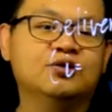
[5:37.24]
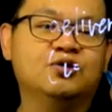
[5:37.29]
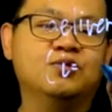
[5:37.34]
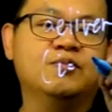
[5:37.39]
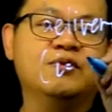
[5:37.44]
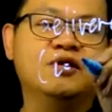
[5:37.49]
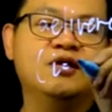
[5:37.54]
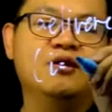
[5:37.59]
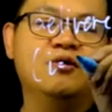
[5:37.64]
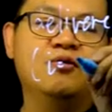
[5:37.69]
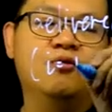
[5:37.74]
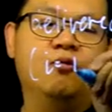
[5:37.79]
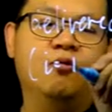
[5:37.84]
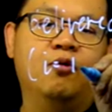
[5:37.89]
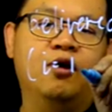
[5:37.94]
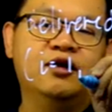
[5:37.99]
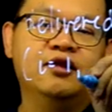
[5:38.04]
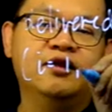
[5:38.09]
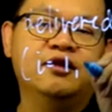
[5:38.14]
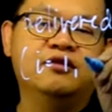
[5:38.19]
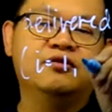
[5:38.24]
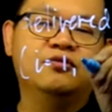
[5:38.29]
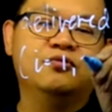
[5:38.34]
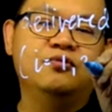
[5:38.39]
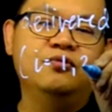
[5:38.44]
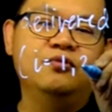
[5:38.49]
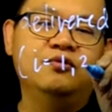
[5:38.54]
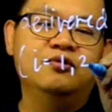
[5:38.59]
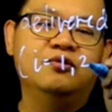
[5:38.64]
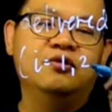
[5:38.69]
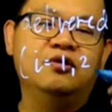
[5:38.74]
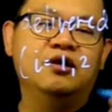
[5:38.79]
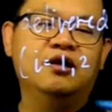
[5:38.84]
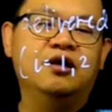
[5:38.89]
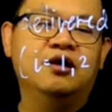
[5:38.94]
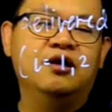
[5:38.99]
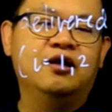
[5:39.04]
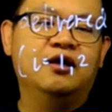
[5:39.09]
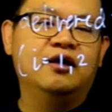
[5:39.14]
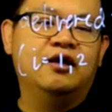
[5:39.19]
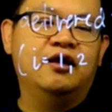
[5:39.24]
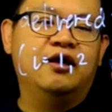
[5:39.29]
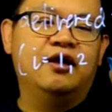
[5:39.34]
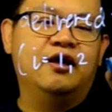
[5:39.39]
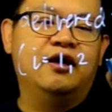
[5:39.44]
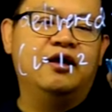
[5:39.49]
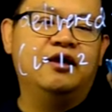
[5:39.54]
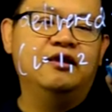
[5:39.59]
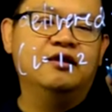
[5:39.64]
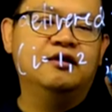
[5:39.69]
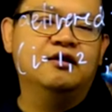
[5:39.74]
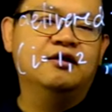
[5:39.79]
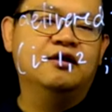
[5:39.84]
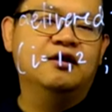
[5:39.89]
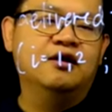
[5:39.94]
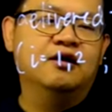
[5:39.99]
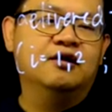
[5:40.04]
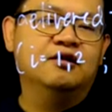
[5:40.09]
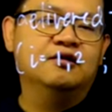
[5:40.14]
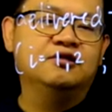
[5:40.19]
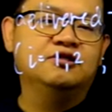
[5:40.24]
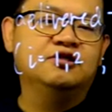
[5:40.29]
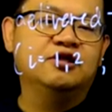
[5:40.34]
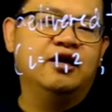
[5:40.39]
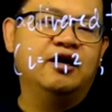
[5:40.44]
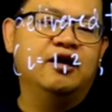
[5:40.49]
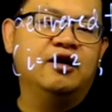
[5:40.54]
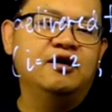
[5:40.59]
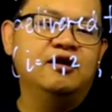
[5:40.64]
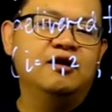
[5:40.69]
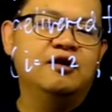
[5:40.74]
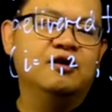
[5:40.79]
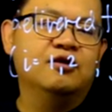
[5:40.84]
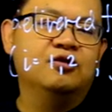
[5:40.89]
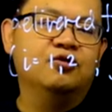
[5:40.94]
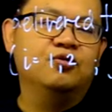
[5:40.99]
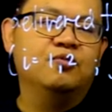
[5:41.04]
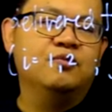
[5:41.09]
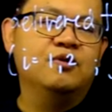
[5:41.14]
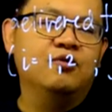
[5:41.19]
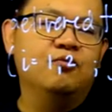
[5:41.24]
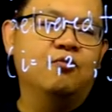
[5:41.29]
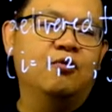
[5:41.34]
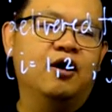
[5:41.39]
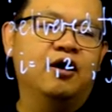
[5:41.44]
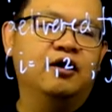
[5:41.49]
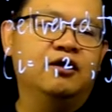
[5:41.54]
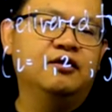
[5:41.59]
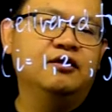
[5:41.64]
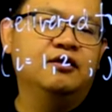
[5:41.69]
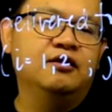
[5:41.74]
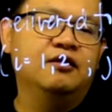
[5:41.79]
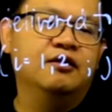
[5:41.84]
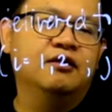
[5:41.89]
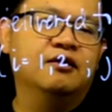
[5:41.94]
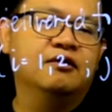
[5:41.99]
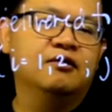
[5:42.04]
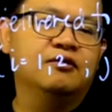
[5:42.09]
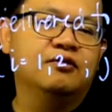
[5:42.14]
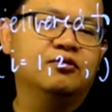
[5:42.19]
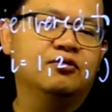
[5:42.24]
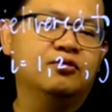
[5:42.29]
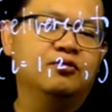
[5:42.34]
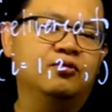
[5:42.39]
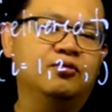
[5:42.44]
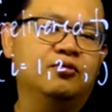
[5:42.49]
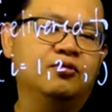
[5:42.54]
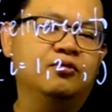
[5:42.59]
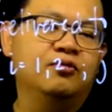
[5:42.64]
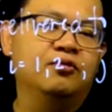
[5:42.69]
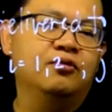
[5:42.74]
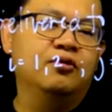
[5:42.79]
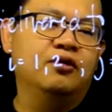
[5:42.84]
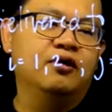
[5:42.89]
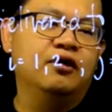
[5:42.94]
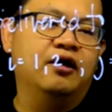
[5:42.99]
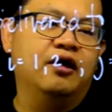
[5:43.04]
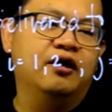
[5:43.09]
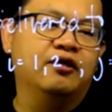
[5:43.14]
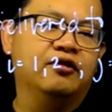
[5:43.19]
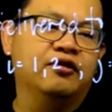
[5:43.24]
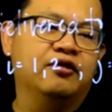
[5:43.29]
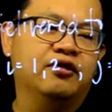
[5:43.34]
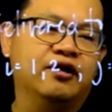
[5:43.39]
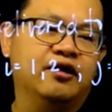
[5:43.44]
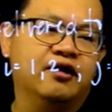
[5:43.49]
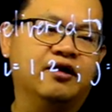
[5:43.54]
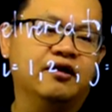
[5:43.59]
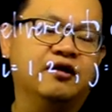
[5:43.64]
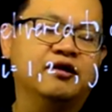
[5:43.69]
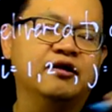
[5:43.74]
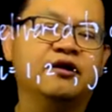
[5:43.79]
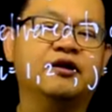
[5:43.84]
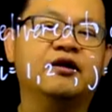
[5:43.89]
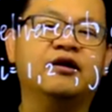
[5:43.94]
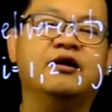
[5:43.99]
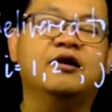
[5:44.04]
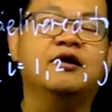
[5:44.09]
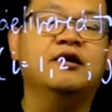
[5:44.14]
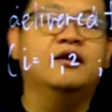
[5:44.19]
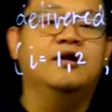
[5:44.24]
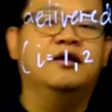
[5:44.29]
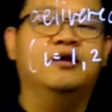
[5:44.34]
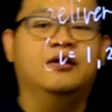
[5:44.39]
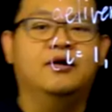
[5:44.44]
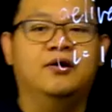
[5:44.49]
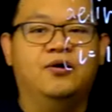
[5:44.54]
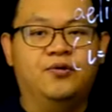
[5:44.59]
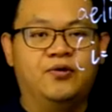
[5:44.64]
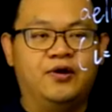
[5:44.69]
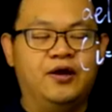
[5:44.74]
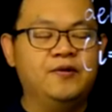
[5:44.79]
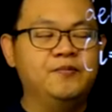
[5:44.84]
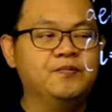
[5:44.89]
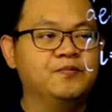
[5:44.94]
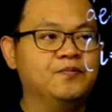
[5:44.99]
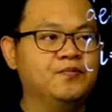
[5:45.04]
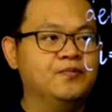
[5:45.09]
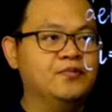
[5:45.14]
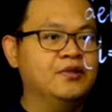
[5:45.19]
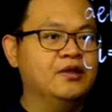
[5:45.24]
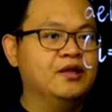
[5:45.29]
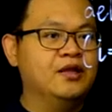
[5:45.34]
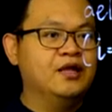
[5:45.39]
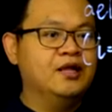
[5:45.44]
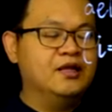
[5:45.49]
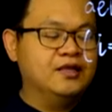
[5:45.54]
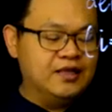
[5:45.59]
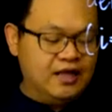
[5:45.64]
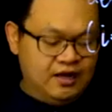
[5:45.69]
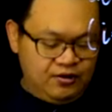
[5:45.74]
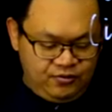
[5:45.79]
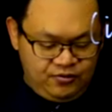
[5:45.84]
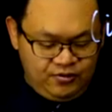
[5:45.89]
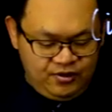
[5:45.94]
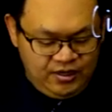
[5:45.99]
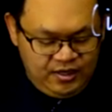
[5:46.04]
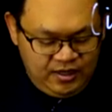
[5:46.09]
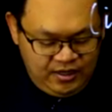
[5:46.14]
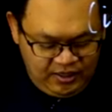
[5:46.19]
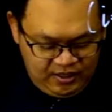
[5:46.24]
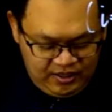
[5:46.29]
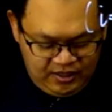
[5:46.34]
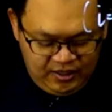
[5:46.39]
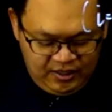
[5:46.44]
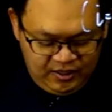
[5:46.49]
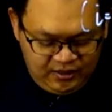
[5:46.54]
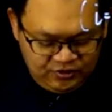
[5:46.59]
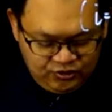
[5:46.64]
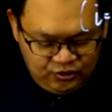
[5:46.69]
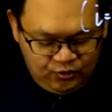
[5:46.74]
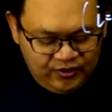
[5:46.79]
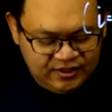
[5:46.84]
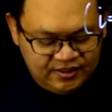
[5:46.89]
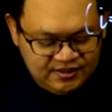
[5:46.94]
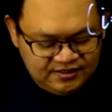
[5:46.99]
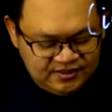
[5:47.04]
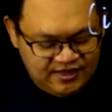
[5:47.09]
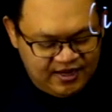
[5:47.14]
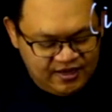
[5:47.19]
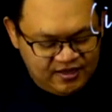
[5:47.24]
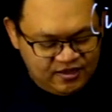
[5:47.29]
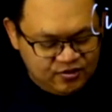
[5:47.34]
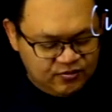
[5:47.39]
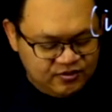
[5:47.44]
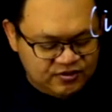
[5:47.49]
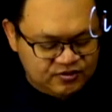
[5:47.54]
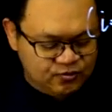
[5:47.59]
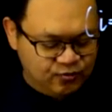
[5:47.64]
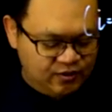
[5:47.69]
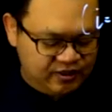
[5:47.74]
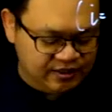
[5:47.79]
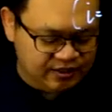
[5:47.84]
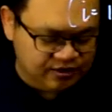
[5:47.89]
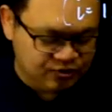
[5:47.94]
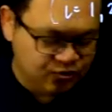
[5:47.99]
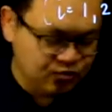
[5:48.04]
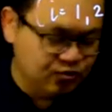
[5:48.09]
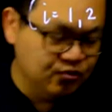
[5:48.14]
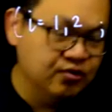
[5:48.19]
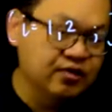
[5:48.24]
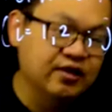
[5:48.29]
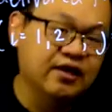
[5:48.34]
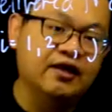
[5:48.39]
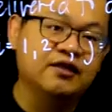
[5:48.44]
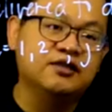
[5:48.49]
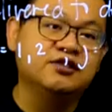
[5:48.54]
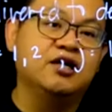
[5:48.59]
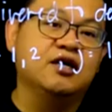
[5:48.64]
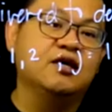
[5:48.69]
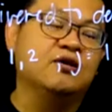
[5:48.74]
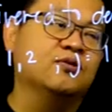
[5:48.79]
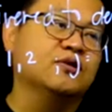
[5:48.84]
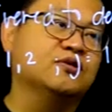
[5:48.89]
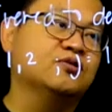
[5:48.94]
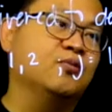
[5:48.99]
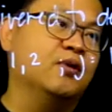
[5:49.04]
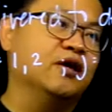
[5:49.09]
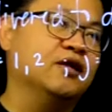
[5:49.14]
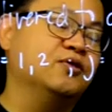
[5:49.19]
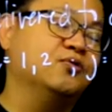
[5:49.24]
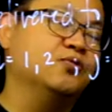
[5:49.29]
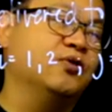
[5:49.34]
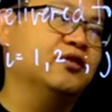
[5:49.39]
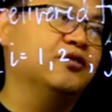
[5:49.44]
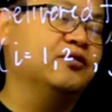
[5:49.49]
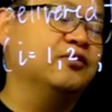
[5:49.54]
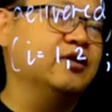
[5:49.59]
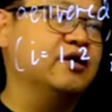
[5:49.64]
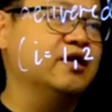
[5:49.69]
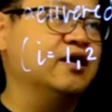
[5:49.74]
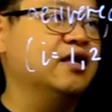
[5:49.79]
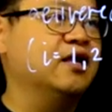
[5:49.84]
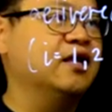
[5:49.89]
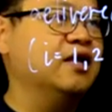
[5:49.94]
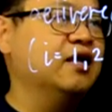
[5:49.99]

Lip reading: to be 1 and 2, and J to be 1, 2, and 3. Okay? Now, so what is I equals 1 and 2 and J equals 1, 2, and 3?